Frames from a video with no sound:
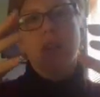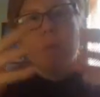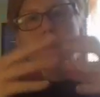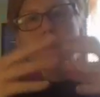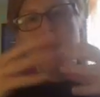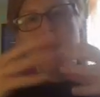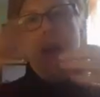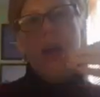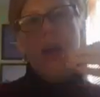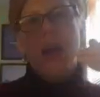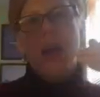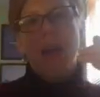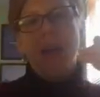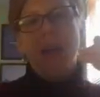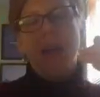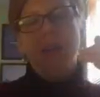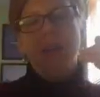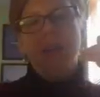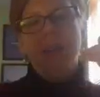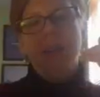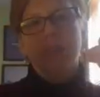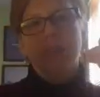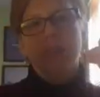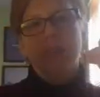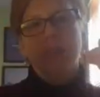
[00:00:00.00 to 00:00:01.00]
by
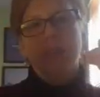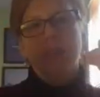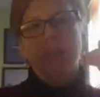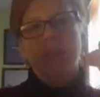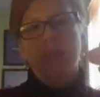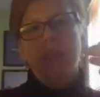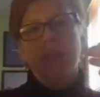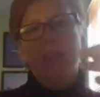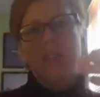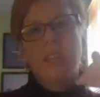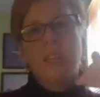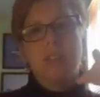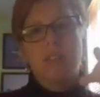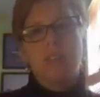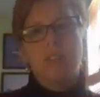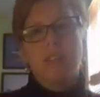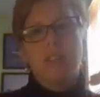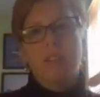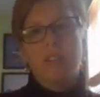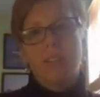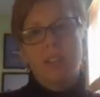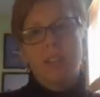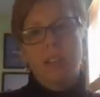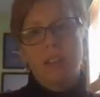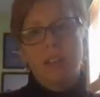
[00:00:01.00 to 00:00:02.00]
to get to
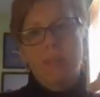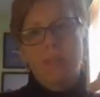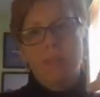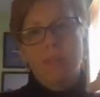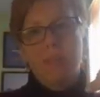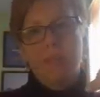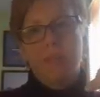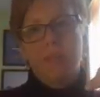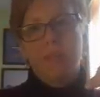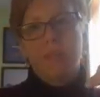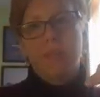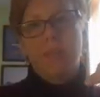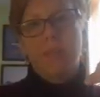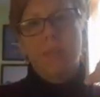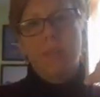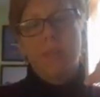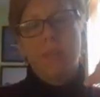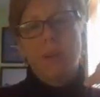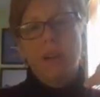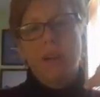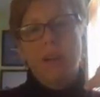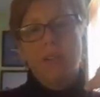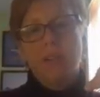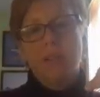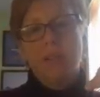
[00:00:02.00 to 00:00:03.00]
30?
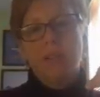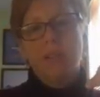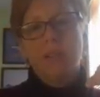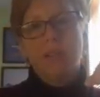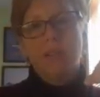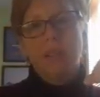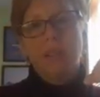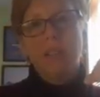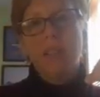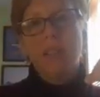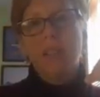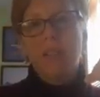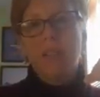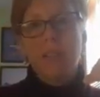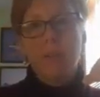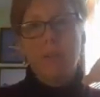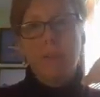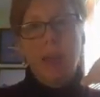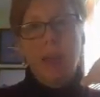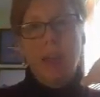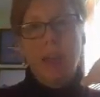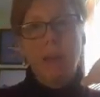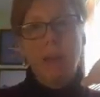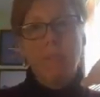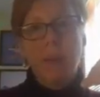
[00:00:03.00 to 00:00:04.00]
Well, if the
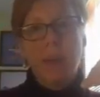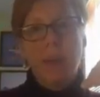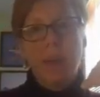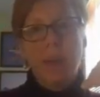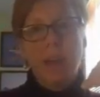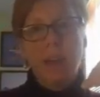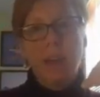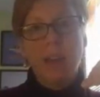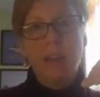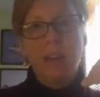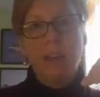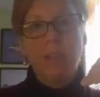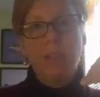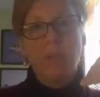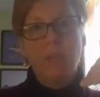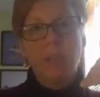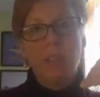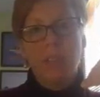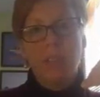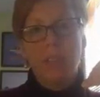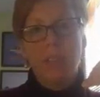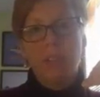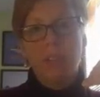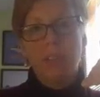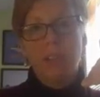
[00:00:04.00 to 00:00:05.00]
backpack was
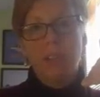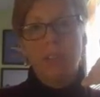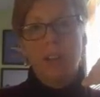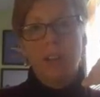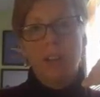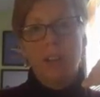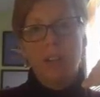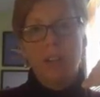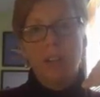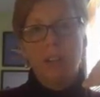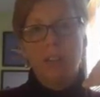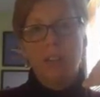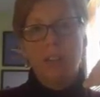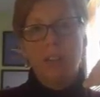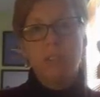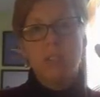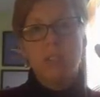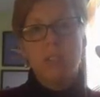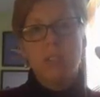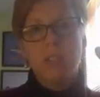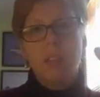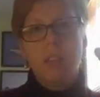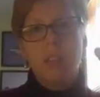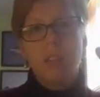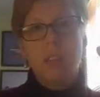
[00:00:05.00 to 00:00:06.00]
$30
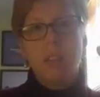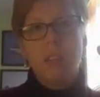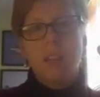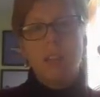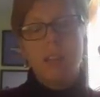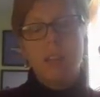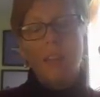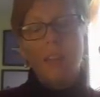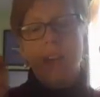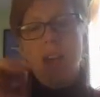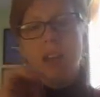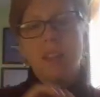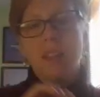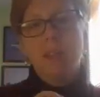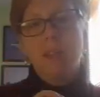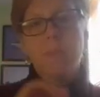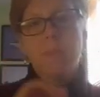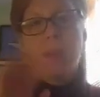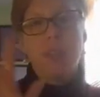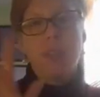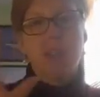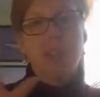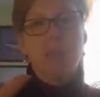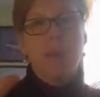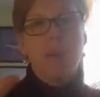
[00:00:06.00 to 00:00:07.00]
and the
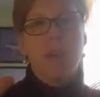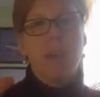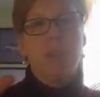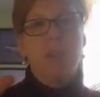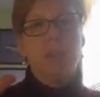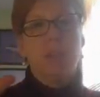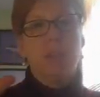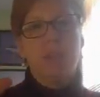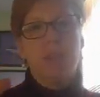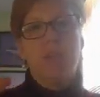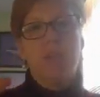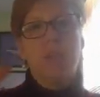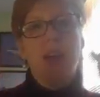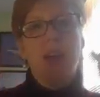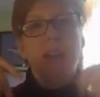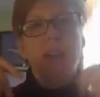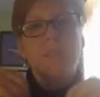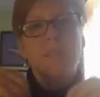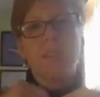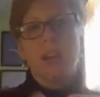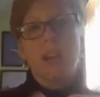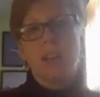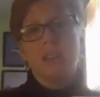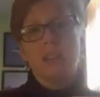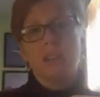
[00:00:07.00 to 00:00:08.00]
pencil pouch was
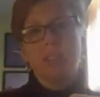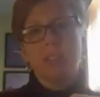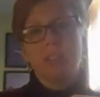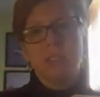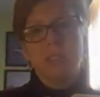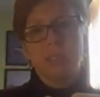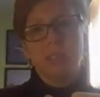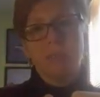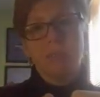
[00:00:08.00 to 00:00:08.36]
$5,